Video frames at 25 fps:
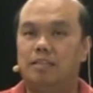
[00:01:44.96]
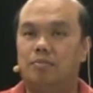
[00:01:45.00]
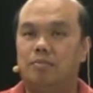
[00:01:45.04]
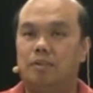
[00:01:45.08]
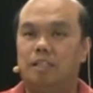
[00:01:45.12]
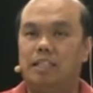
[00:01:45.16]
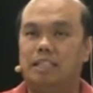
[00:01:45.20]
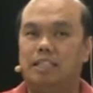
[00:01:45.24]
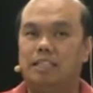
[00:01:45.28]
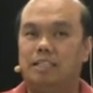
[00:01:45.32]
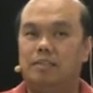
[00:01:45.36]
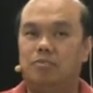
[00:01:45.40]

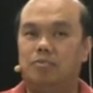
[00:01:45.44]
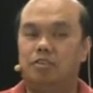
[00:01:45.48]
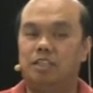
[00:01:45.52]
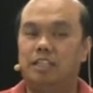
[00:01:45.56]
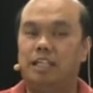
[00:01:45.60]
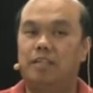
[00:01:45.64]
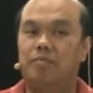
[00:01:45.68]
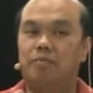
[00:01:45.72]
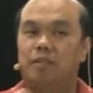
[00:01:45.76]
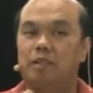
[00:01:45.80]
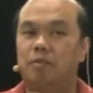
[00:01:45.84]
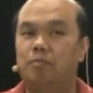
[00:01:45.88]
please
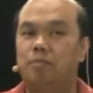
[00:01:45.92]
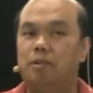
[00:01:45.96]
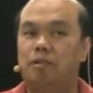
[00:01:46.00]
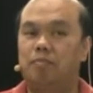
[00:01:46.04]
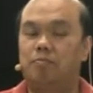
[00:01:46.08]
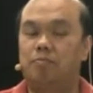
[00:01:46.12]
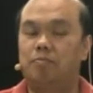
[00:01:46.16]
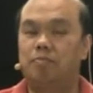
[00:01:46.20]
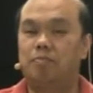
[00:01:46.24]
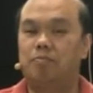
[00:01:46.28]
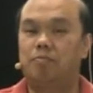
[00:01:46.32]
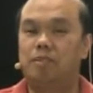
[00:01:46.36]
forgive me,
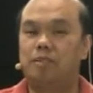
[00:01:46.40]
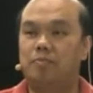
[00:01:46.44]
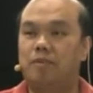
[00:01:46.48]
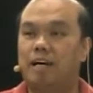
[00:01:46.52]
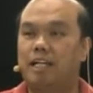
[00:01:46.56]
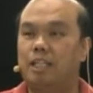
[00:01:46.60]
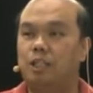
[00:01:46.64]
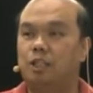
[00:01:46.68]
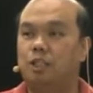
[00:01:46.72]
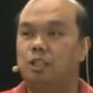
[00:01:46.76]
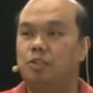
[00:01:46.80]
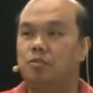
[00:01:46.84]
be
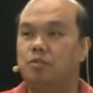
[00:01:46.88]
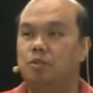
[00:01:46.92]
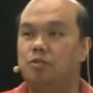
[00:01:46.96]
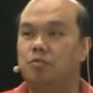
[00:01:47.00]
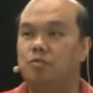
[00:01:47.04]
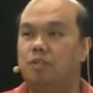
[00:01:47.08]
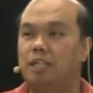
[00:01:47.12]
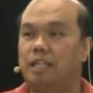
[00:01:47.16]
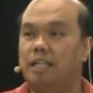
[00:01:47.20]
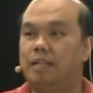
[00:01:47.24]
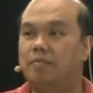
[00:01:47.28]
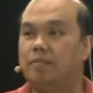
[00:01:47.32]
patient
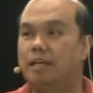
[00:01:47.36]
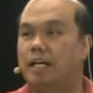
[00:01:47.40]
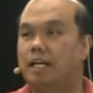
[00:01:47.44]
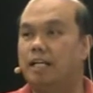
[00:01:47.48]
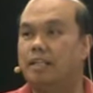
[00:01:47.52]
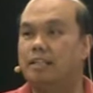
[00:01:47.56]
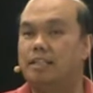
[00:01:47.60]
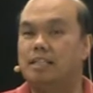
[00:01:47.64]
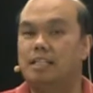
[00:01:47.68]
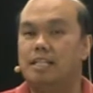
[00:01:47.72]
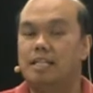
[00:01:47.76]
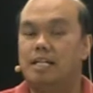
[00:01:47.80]
with me
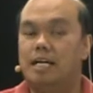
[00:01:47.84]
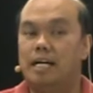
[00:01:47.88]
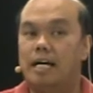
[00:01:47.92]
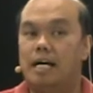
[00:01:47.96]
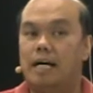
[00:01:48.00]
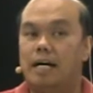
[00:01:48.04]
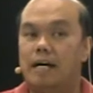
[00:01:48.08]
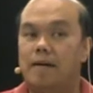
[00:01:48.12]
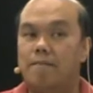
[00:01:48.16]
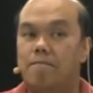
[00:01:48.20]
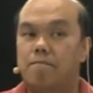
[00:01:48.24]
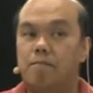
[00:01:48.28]
about it.
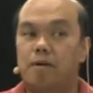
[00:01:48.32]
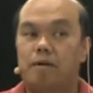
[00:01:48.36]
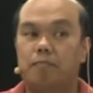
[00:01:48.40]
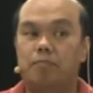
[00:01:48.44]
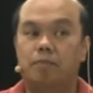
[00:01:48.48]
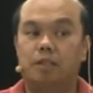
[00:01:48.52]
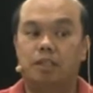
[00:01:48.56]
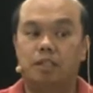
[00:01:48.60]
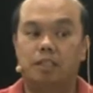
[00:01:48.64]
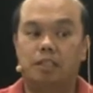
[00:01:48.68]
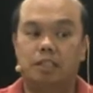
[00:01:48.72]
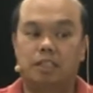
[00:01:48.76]

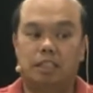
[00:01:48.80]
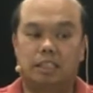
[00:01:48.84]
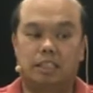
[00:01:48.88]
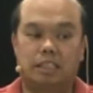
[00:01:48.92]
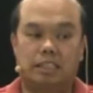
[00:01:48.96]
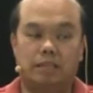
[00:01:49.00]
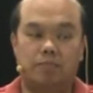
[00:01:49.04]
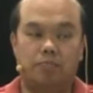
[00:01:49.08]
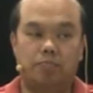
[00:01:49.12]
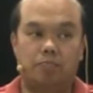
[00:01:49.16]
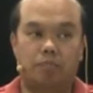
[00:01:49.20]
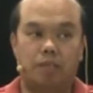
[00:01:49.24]
I'm going to
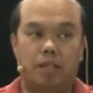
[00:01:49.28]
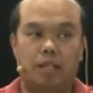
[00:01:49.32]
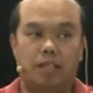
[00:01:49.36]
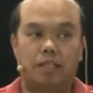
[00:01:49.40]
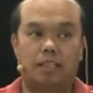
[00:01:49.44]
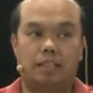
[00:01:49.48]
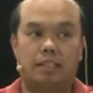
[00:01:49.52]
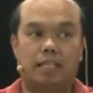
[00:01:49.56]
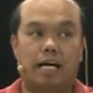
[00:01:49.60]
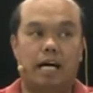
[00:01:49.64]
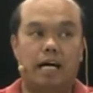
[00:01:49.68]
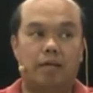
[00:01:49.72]

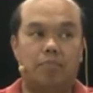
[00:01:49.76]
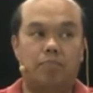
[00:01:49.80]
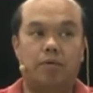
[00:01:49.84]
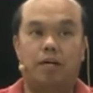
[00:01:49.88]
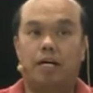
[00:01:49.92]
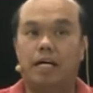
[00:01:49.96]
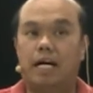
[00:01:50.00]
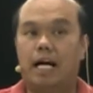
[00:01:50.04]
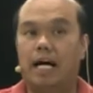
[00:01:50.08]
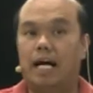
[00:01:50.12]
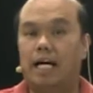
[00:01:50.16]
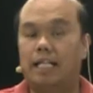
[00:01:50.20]
start
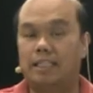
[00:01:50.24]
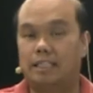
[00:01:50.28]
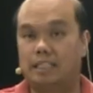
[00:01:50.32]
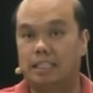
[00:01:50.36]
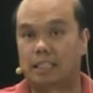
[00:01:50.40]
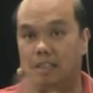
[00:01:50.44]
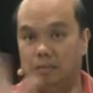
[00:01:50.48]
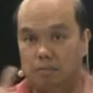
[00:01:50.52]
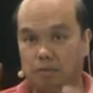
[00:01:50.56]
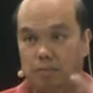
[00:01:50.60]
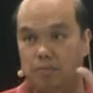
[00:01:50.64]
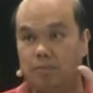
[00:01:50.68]
by
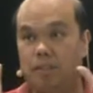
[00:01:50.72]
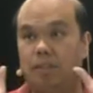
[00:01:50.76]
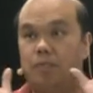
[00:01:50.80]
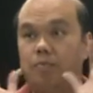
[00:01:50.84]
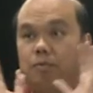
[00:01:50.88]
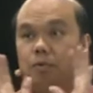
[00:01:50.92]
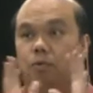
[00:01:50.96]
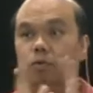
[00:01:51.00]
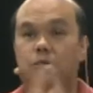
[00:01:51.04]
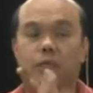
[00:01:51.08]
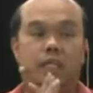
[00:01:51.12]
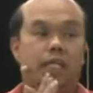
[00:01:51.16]
asking
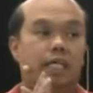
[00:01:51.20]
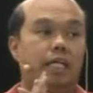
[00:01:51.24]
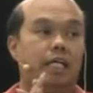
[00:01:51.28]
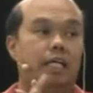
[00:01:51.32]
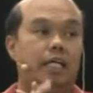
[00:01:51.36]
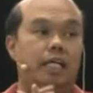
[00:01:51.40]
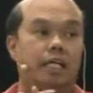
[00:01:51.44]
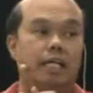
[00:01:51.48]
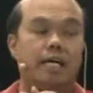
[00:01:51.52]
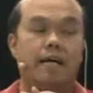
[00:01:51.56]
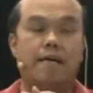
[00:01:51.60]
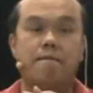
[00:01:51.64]
people
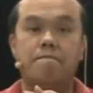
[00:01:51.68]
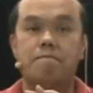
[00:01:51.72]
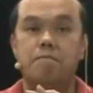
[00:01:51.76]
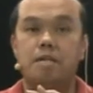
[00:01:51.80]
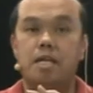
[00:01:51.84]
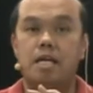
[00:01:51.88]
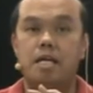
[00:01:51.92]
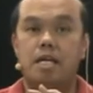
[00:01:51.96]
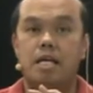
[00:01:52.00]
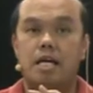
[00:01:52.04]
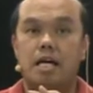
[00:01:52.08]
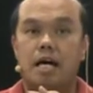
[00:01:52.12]
here
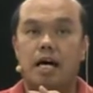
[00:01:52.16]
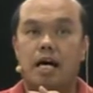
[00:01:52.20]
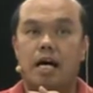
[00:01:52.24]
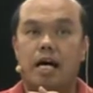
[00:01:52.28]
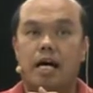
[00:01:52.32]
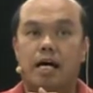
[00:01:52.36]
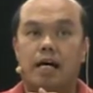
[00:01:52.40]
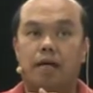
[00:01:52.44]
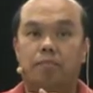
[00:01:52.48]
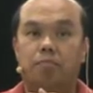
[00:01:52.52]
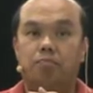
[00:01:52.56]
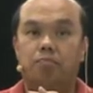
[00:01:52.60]

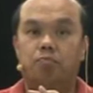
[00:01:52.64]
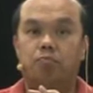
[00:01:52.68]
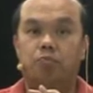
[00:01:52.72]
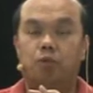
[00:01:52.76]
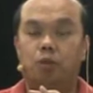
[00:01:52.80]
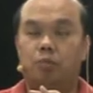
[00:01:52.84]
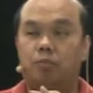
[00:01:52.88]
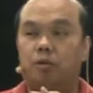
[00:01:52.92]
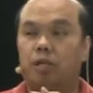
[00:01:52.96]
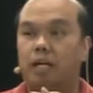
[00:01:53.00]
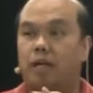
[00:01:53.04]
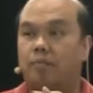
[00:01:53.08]

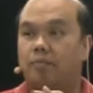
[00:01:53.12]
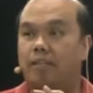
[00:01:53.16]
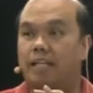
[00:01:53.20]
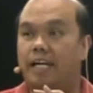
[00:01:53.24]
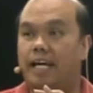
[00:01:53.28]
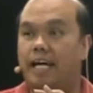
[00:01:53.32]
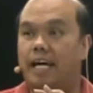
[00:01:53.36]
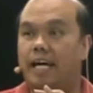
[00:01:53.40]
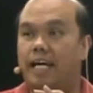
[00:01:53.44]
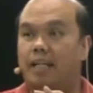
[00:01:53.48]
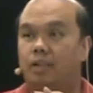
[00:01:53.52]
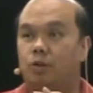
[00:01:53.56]
to put up their
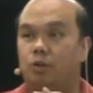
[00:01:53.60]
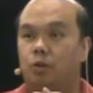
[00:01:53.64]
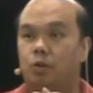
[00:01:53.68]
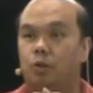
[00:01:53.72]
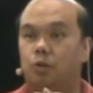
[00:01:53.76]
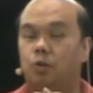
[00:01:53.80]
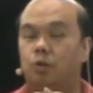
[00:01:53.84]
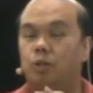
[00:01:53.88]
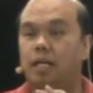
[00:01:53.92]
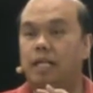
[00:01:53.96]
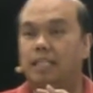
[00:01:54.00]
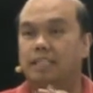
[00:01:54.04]
hand
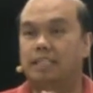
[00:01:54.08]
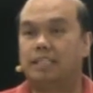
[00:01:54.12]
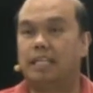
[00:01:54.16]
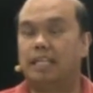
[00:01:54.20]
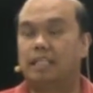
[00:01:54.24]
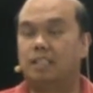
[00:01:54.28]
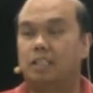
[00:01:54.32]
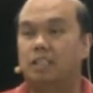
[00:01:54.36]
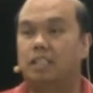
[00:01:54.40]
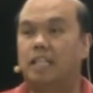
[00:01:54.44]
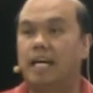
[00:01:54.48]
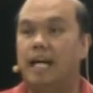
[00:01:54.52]
who has
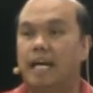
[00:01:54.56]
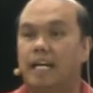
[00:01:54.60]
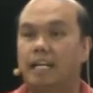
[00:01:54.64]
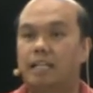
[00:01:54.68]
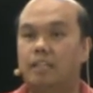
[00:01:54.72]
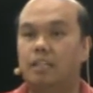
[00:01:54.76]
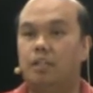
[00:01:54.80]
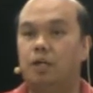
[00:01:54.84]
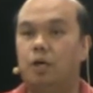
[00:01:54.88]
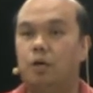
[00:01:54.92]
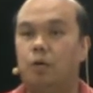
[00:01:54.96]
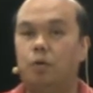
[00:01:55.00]
actually had
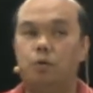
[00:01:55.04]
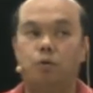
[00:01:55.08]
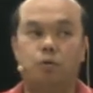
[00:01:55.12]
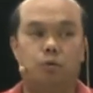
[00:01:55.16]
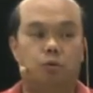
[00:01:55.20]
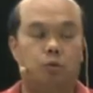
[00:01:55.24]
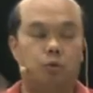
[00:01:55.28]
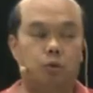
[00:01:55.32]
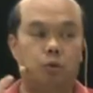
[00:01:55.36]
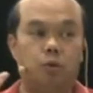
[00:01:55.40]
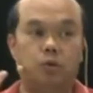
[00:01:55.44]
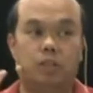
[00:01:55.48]
a go,
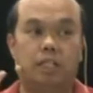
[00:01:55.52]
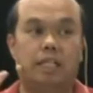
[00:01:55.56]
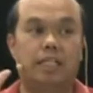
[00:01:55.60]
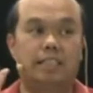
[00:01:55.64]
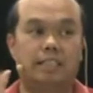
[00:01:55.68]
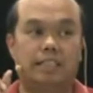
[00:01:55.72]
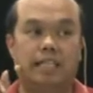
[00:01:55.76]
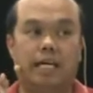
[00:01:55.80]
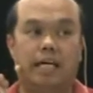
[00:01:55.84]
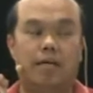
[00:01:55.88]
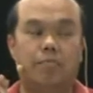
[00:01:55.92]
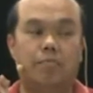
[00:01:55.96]
who
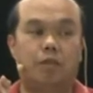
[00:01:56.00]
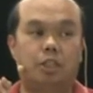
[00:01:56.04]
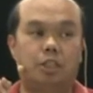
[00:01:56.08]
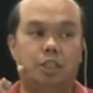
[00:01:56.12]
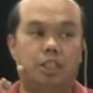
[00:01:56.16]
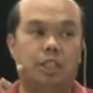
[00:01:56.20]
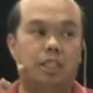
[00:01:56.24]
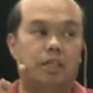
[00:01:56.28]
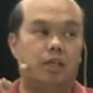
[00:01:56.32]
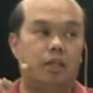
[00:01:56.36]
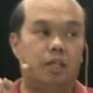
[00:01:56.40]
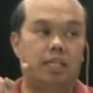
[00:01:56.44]
does
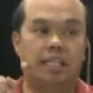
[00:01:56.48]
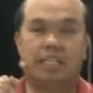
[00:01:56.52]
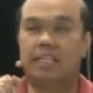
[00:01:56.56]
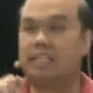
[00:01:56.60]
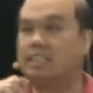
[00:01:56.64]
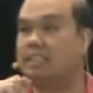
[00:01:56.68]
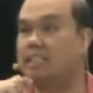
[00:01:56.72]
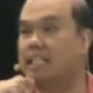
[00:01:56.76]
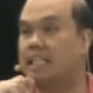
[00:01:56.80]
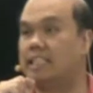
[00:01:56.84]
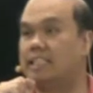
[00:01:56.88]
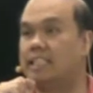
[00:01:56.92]
airbrushing or at
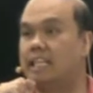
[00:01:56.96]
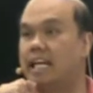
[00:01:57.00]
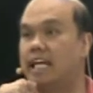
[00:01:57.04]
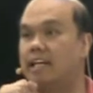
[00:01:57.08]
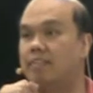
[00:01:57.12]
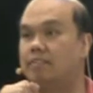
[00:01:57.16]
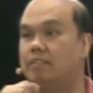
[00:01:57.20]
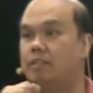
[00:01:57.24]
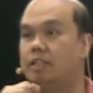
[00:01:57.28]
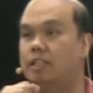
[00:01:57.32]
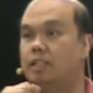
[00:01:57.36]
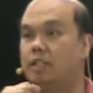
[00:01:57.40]
least has
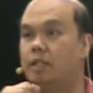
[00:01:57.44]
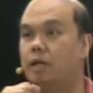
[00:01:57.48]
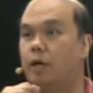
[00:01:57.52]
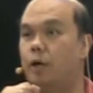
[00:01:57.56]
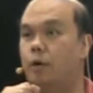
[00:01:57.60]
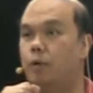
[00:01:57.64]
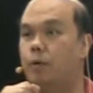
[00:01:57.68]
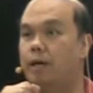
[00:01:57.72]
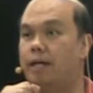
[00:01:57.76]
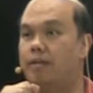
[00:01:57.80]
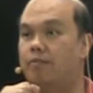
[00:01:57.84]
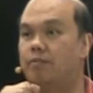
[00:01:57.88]
had a
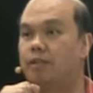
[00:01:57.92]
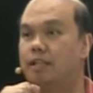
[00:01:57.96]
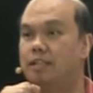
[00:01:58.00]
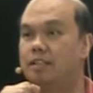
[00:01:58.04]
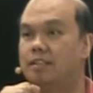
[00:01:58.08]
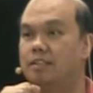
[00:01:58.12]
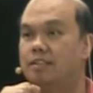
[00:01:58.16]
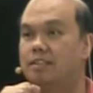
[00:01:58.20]
go at one.